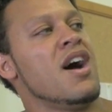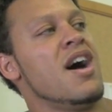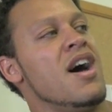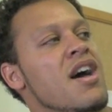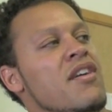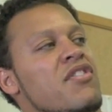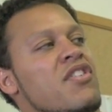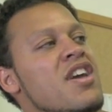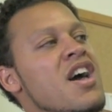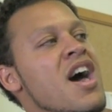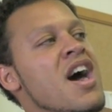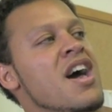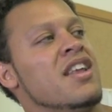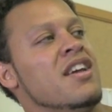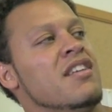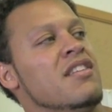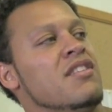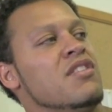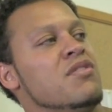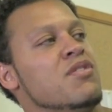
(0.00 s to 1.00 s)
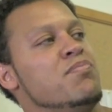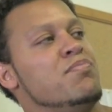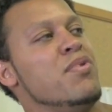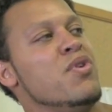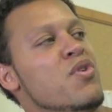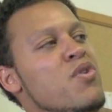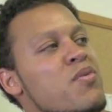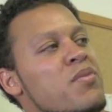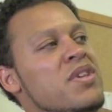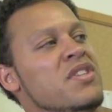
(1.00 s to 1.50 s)
I've got it. Yeah.
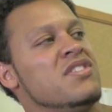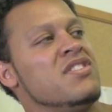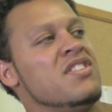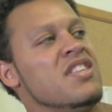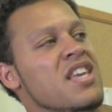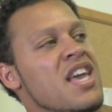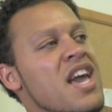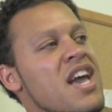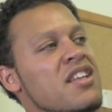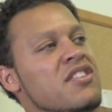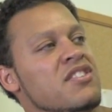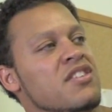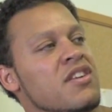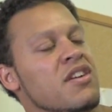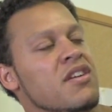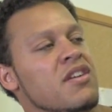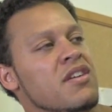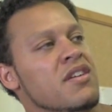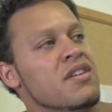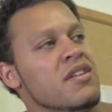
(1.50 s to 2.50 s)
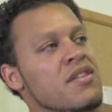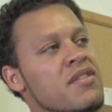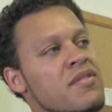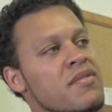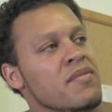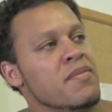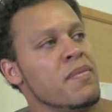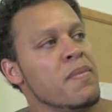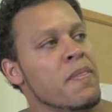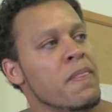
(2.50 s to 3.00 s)
Boom, this exactly. is the answer. And that's where it comes
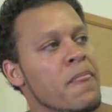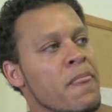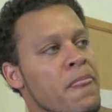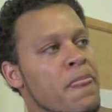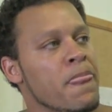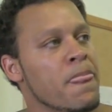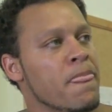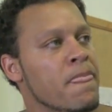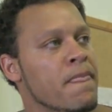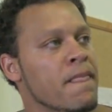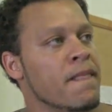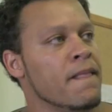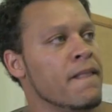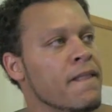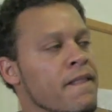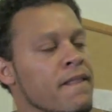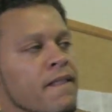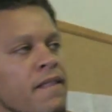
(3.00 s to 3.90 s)
back to building a team like